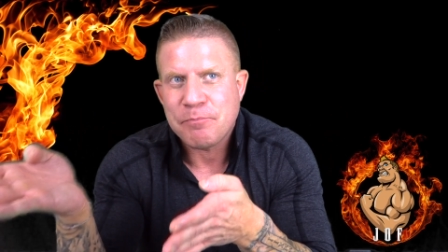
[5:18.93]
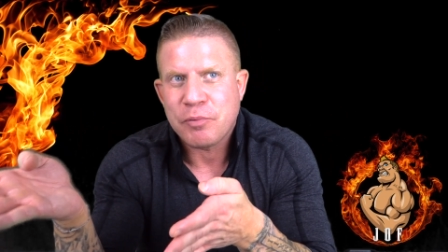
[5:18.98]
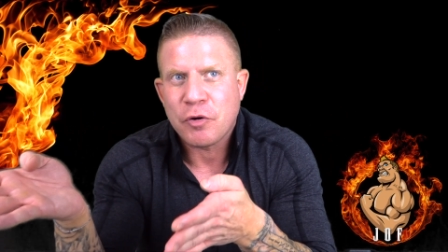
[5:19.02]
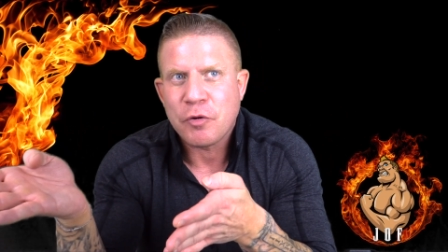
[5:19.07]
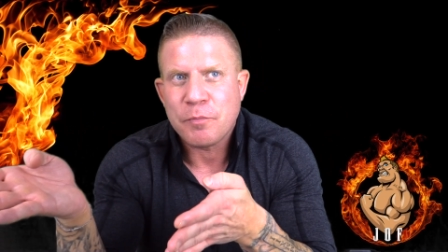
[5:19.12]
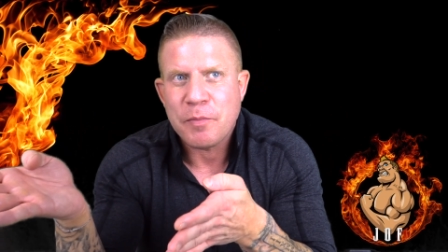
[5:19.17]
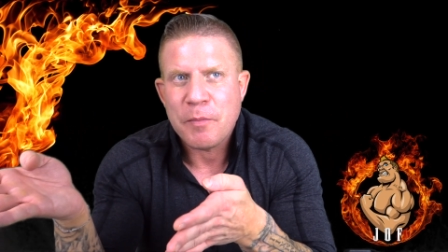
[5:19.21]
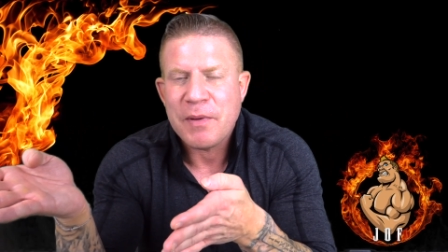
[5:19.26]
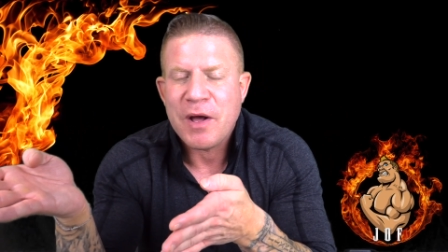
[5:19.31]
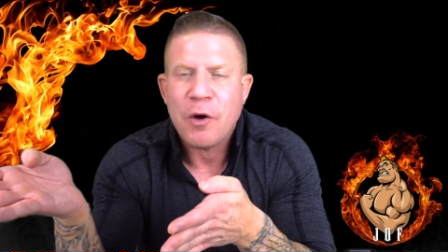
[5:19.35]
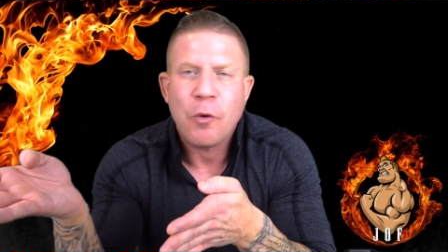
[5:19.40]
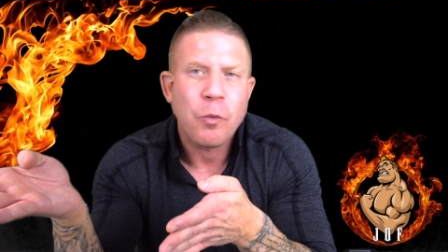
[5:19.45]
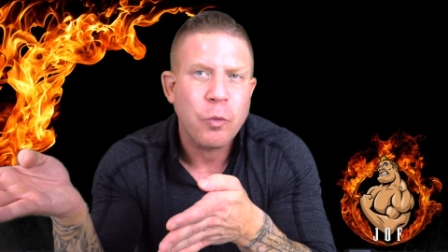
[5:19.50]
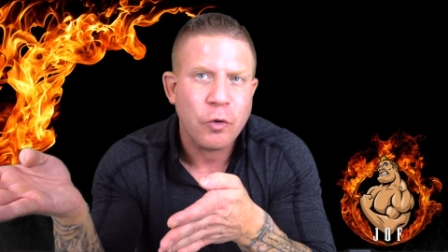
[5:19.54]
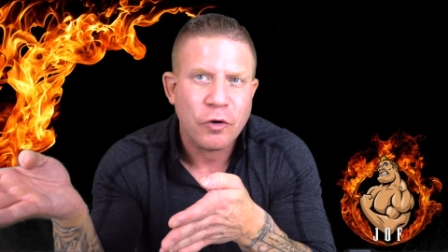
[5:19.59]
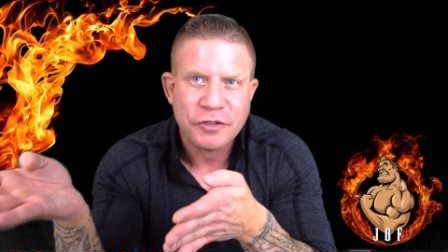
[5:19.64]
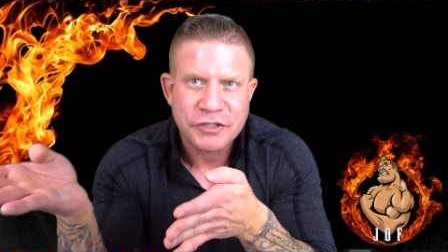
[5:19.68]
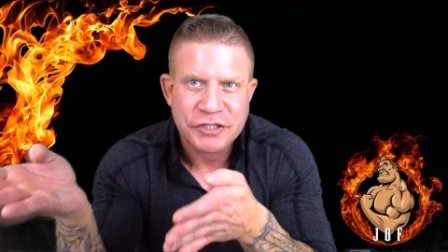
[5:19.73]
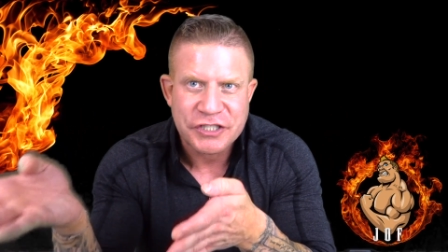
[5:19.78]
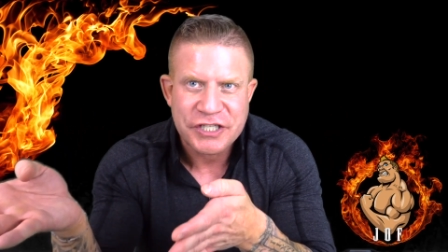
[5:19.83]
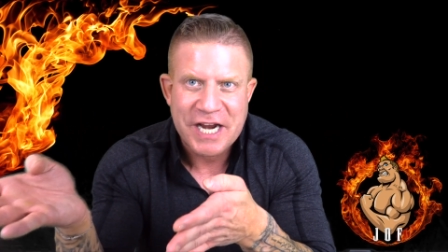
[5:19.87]
purple belt
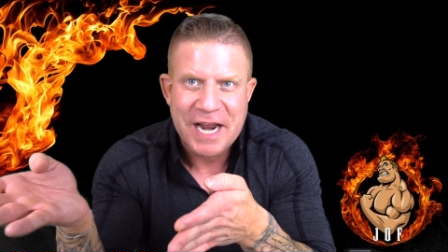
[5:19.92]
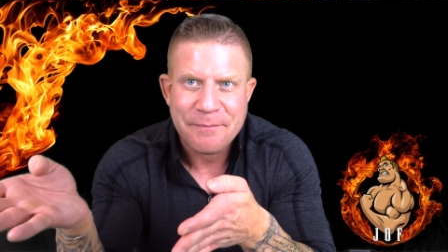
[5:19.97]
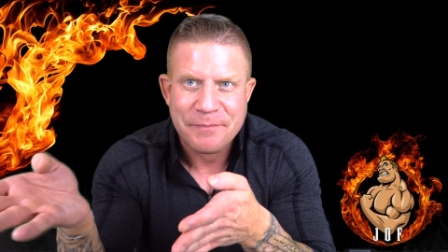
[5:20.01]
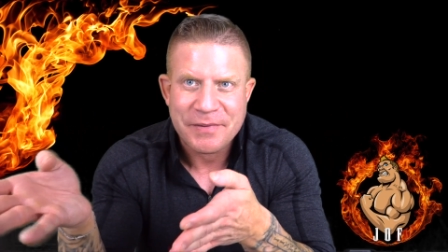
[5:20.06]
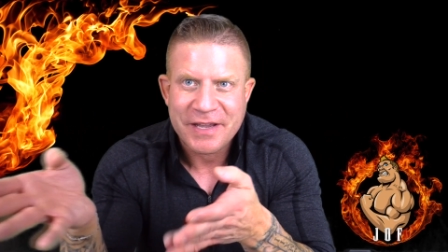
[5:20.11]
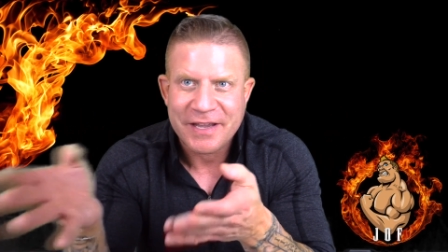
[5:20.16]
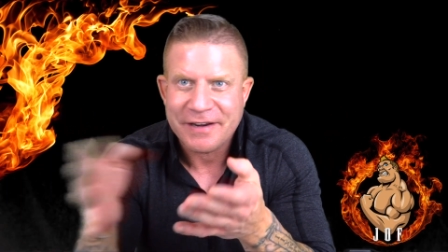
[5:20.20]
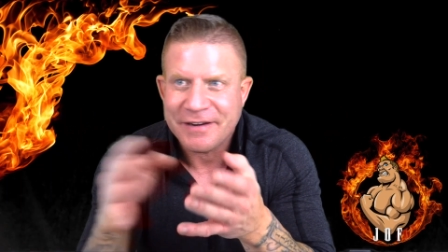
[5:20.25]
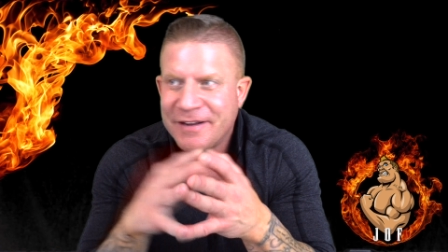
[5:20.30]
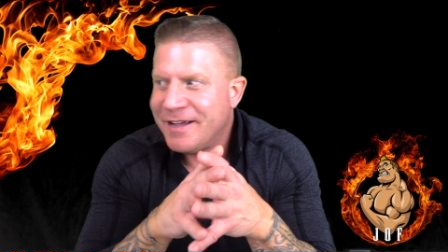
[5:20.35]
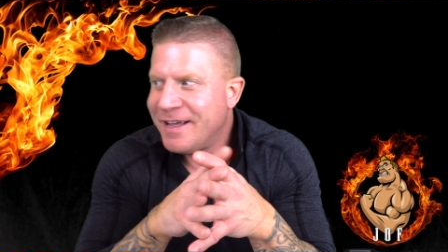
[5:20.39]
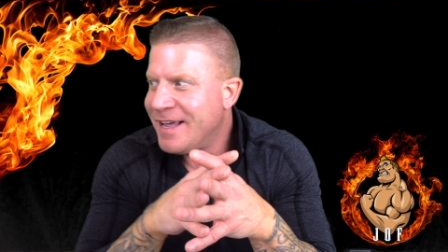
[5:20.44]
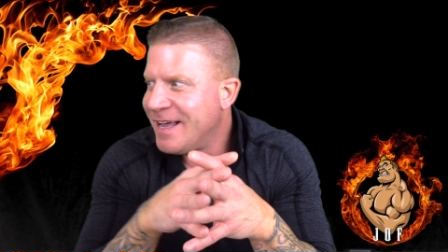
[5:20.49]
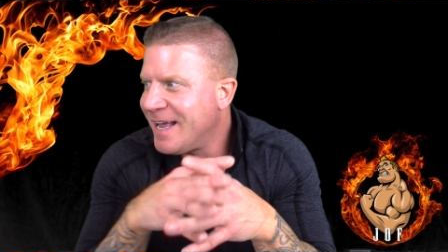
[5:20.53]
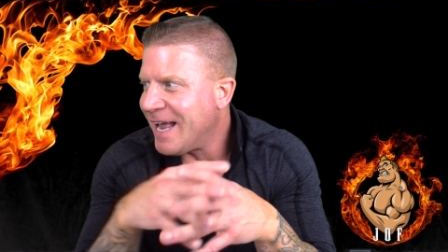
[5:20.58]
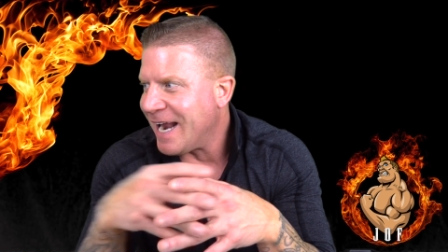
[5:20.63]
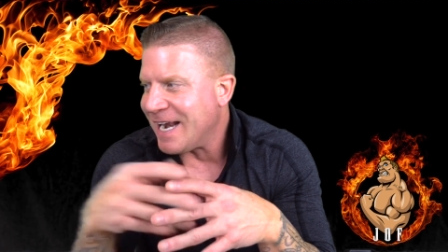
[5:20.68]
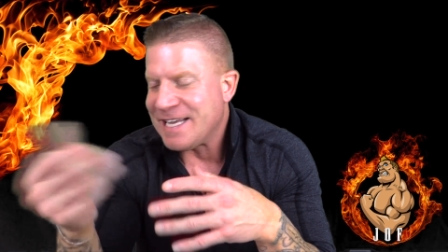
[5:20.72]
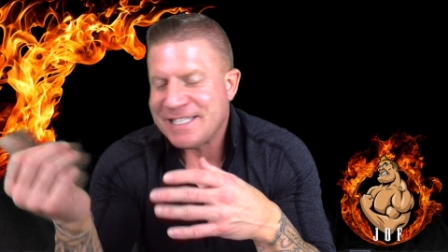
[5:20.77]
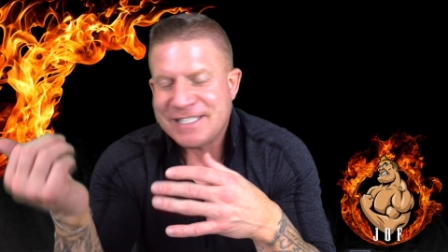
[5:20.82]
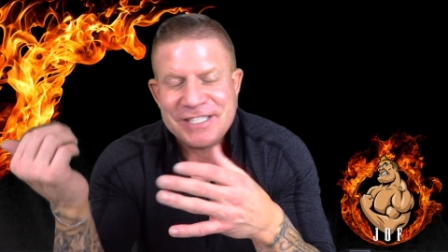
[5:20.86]
world champion.
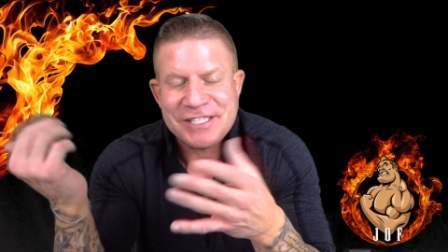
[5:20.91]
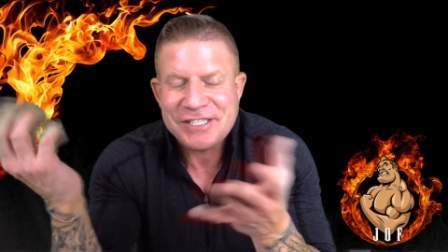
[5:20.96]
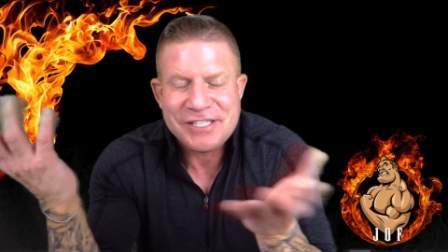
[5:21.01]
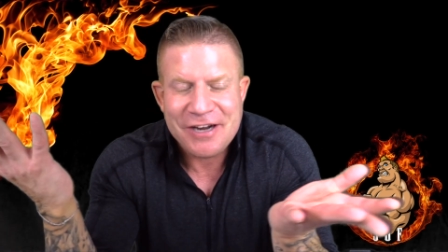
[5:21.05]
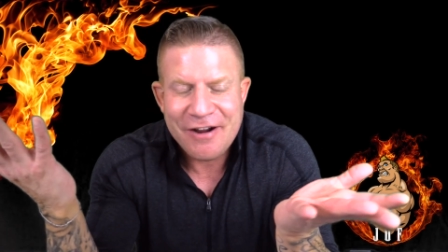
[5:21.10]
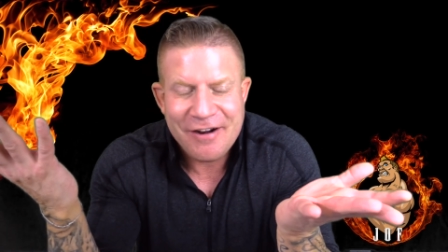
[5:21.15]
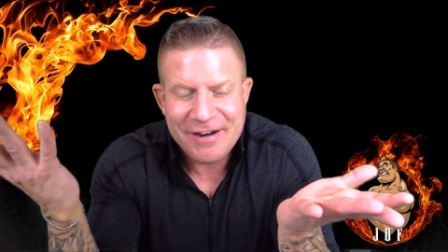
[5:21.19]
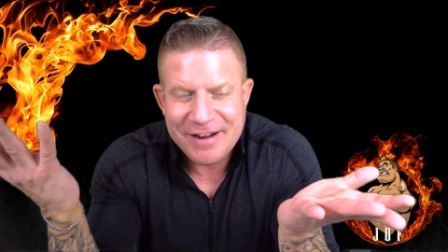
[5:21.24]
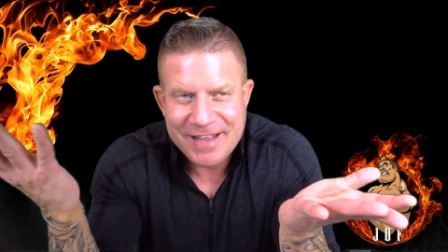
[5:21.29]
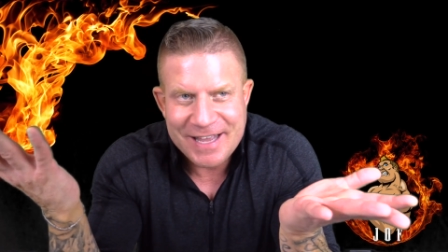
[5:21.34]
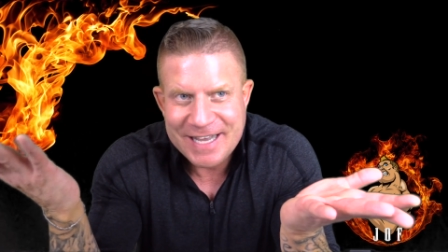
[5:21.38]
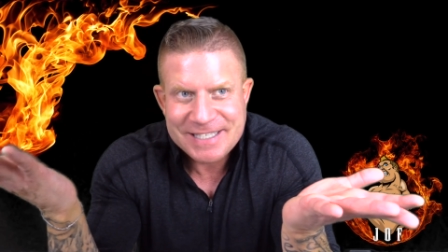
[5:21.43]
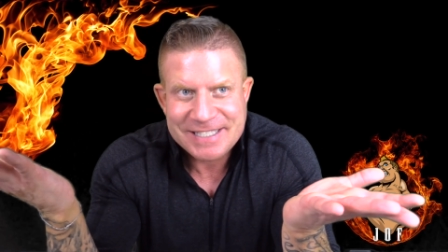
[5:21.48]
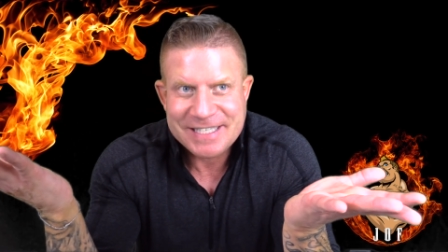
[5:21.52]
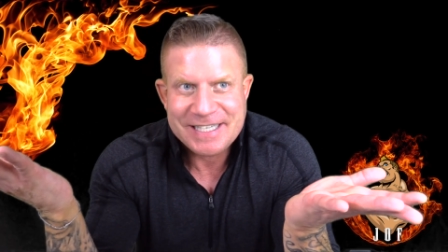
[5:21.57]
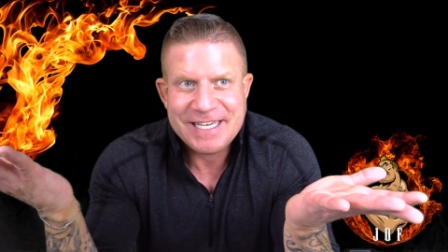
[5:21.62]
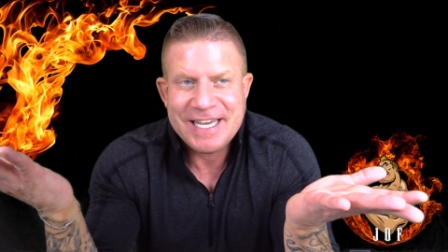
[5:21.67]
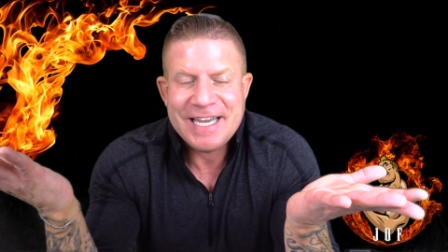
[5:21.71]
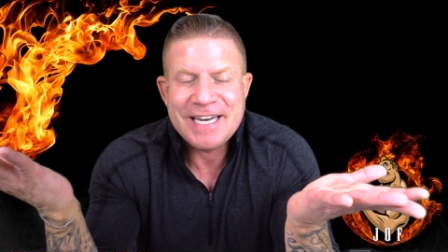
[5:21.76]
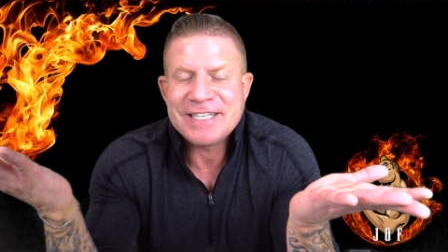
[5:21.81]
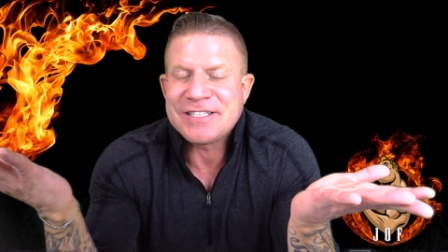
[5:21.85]
And he's just, his
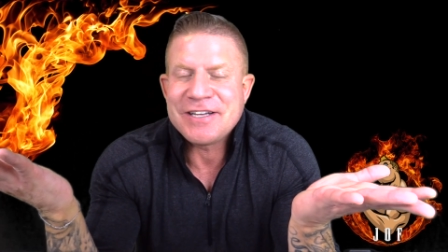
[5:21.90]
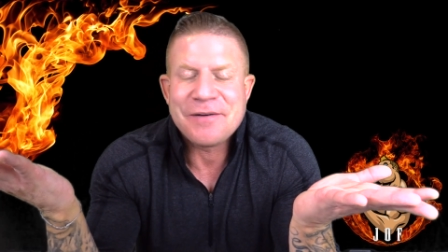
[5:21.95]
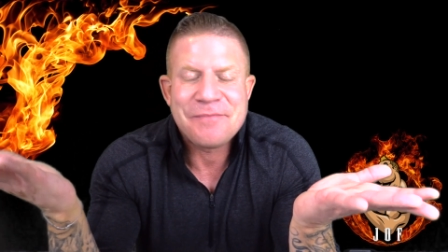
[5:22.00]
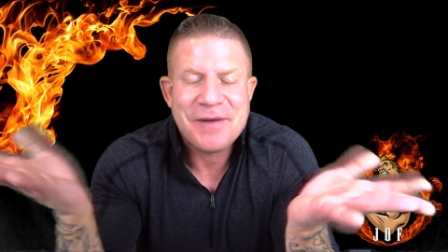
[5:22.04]
kid is on